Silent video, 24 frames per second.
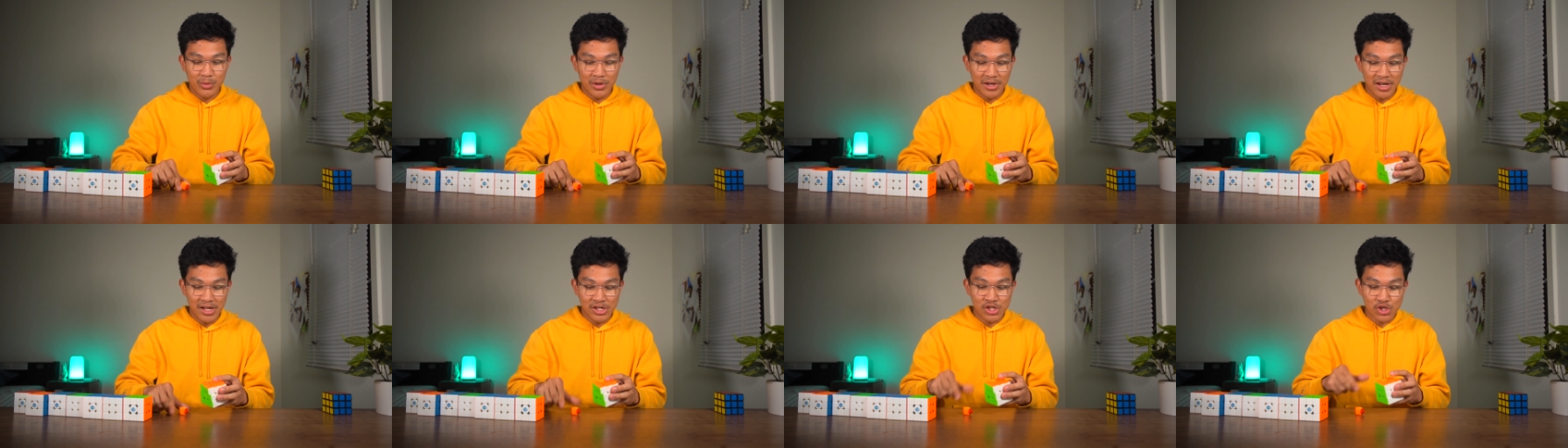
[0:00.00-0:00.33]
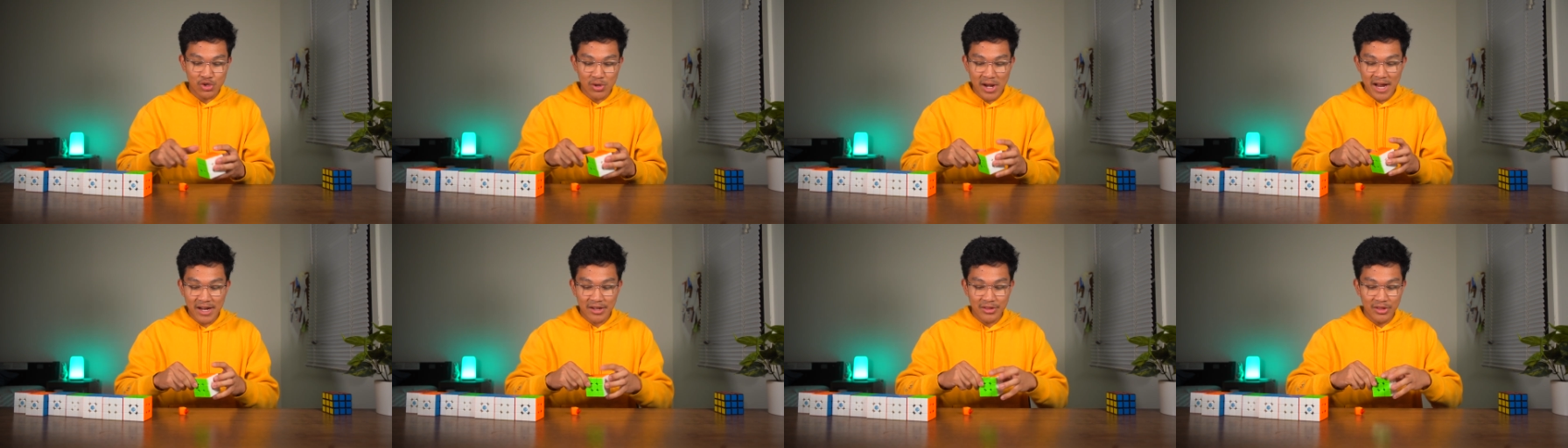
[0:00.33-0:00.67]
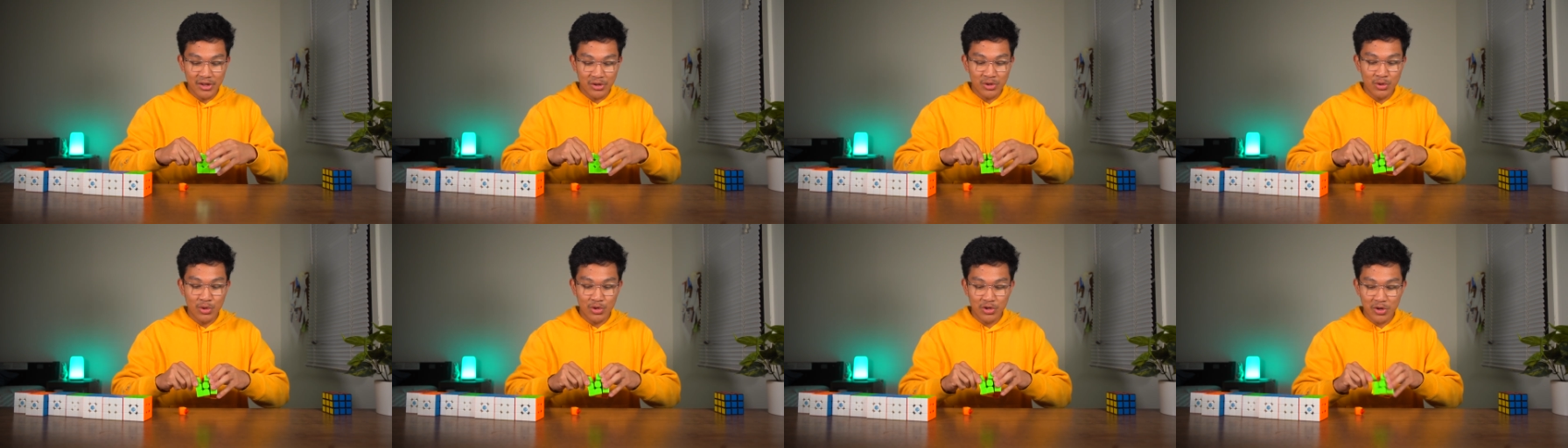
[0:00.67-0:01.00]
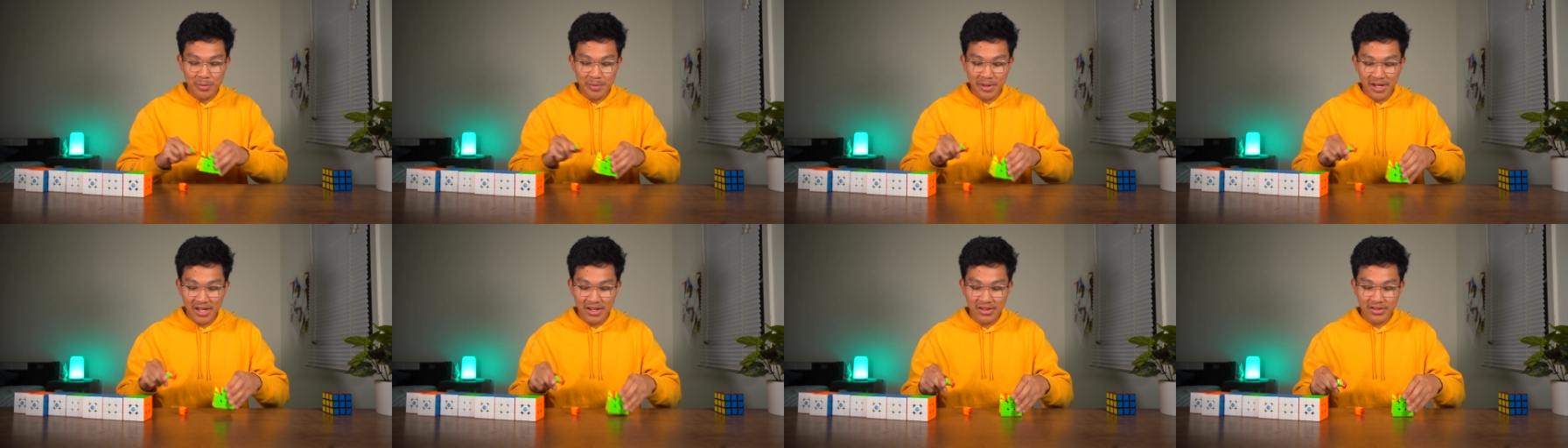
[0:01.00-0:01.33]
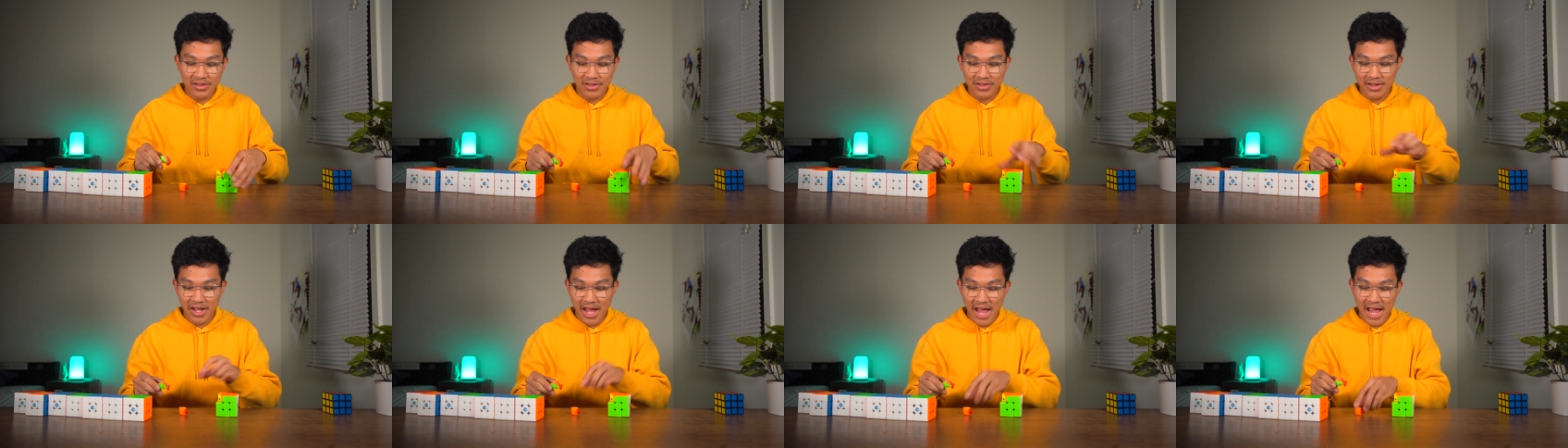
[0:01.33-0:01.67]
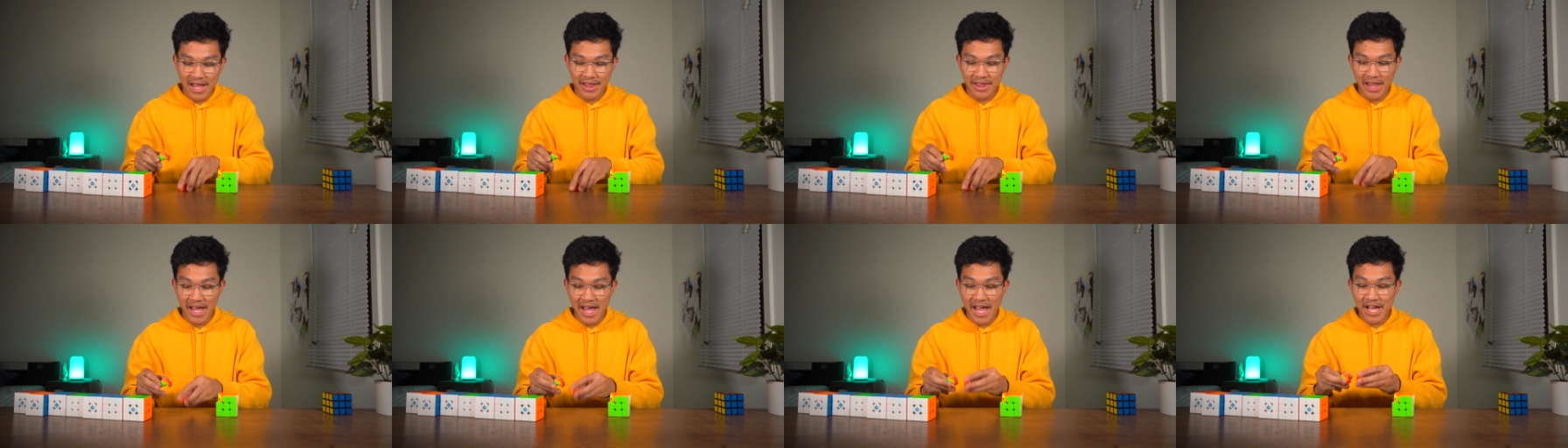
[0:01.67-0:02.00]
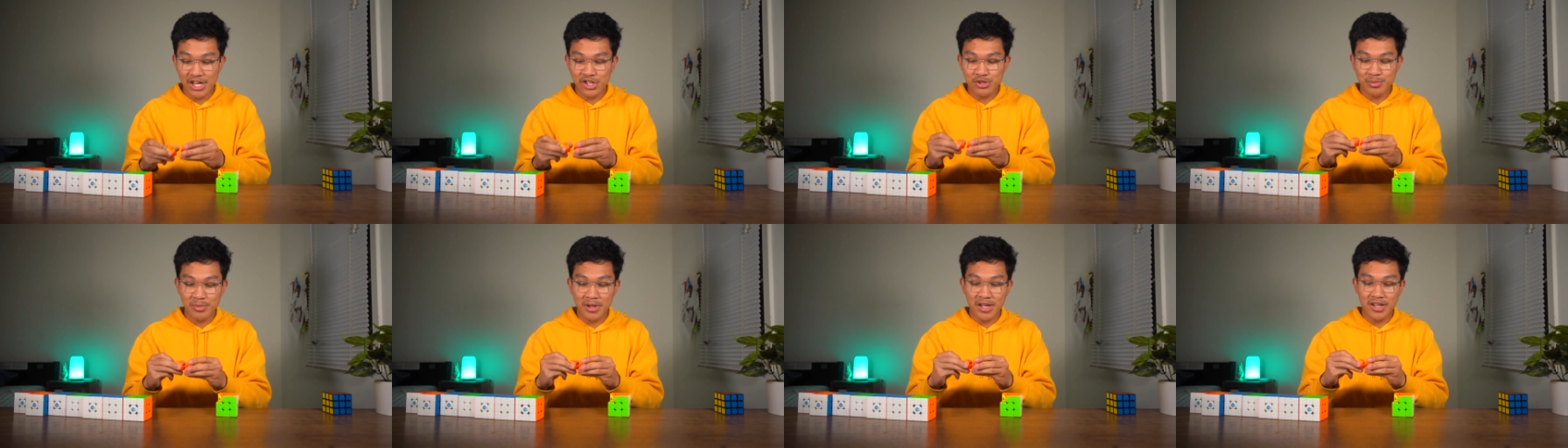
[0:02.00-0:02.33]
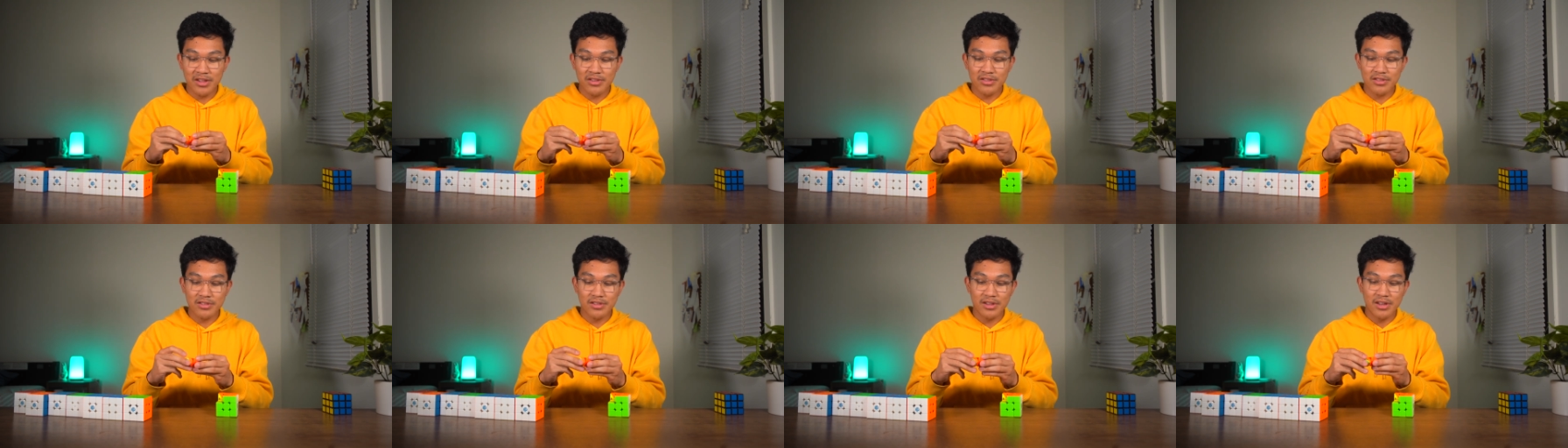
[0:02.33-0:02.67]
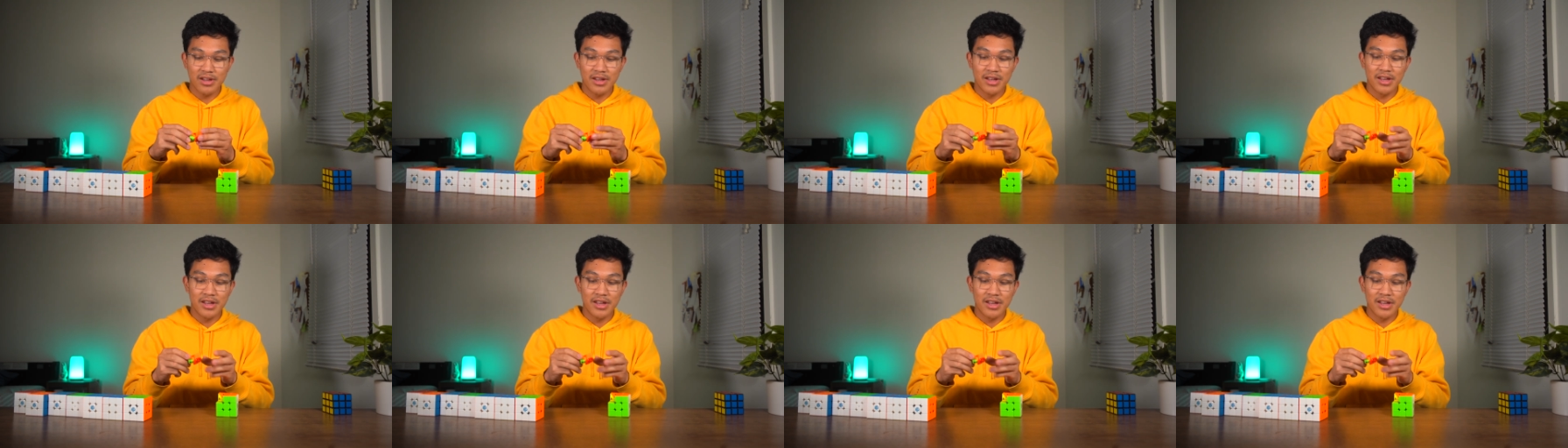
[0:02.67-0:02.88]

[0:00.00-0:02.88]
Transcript: would attract the corner piece and the edge piece,